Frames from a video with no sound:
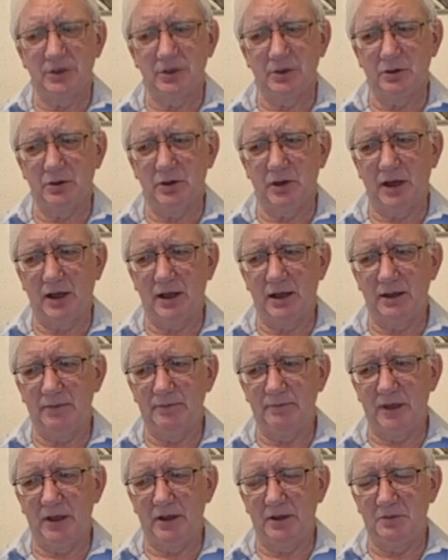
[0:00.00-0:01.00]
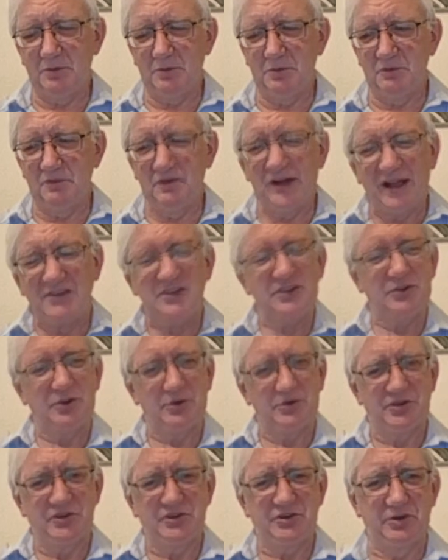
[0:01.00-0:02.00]
So
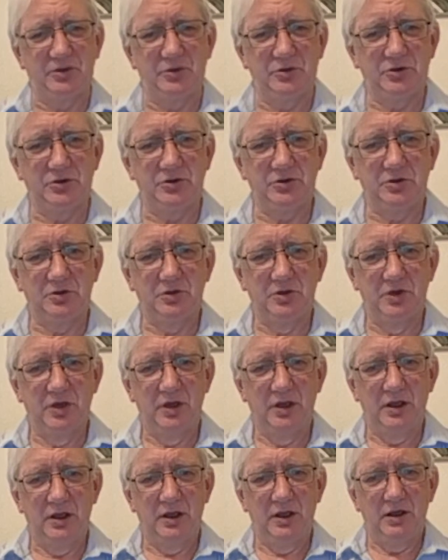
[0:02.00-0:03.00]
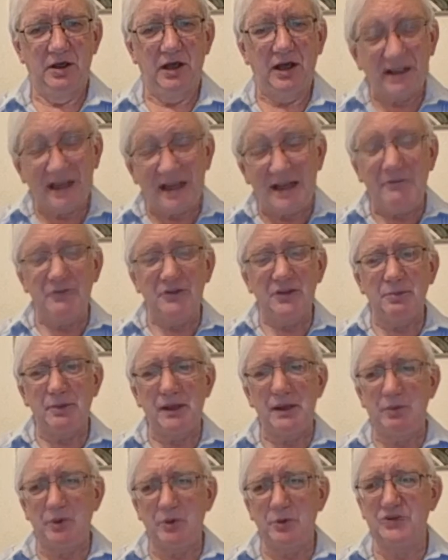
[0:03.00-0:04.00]
that's not a solution. And even
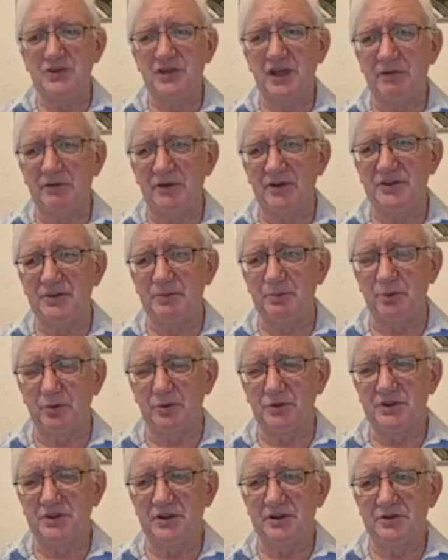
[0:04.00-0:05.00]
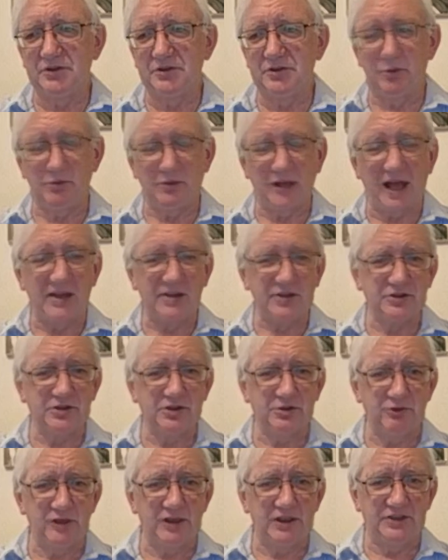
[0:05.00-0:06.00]
the people who say they support it don't
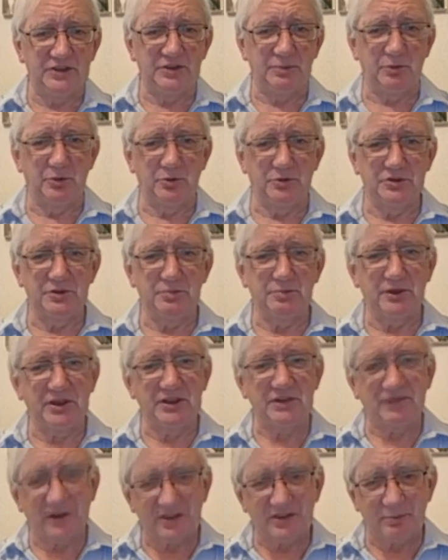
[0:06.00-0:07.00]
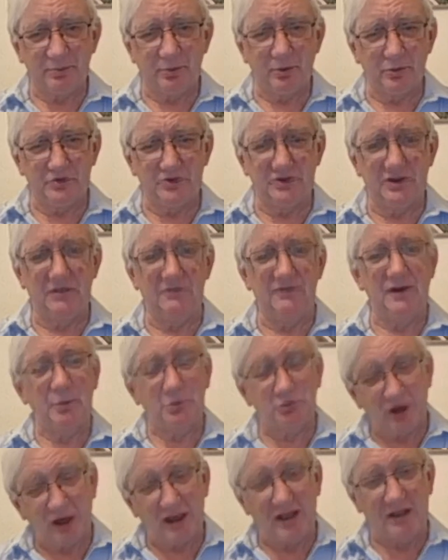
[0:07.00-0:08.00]
actually really support it, because they supported it,
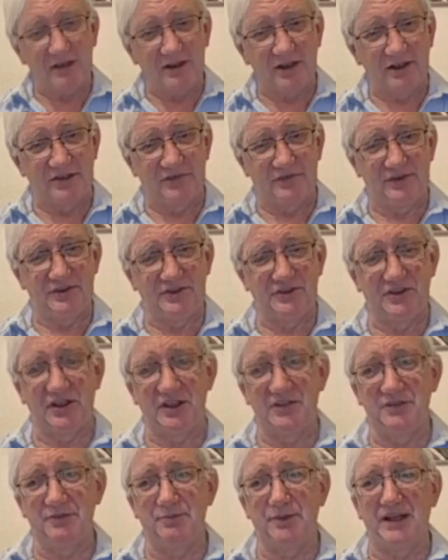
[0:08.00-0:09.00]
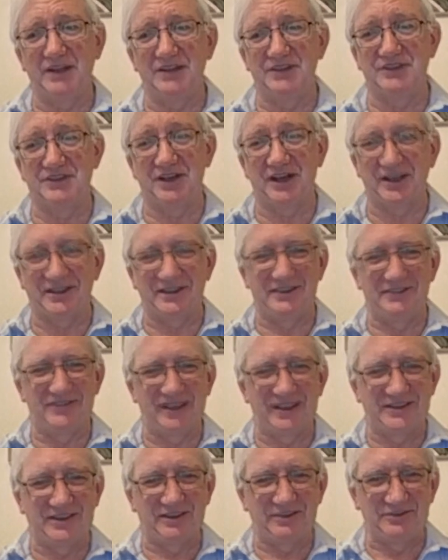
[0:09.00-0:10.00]
they would recognize this state of Palestine,
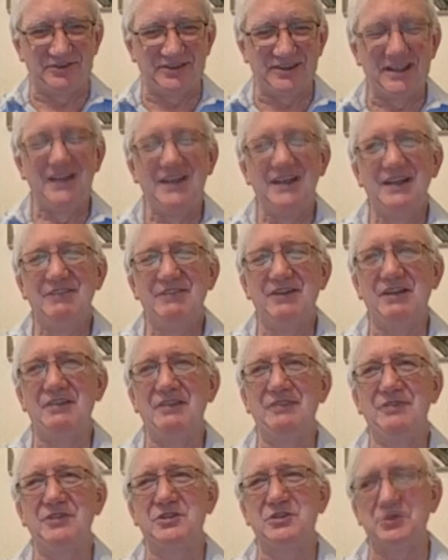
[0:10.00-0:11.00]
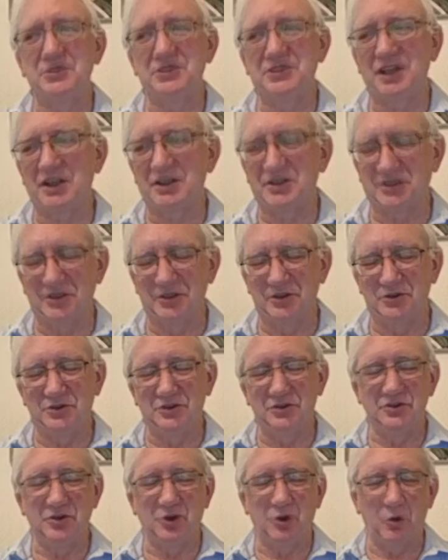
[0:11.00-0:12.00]
and they don't. The two-state
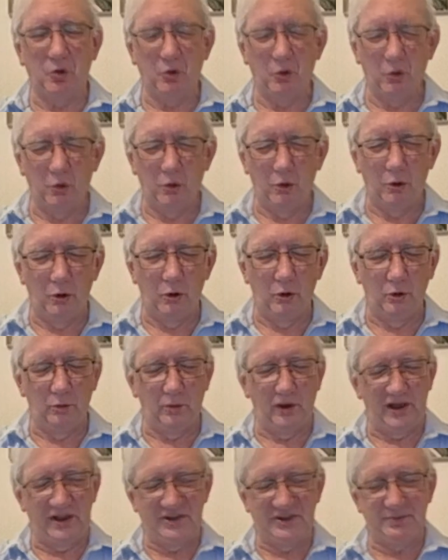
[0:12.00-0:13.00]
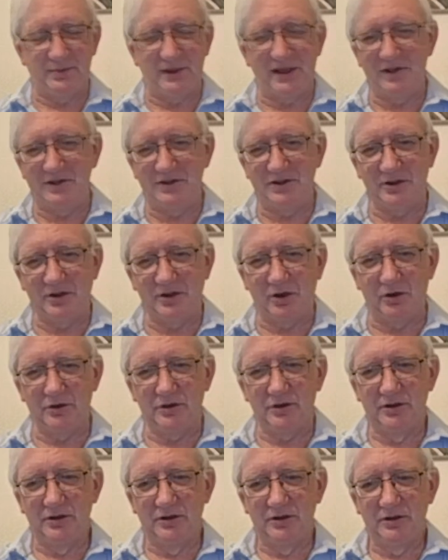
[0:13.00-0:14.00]
solution has always been a
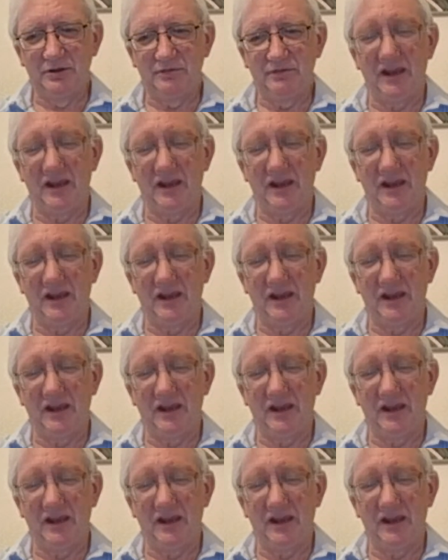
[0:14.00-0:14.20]
con.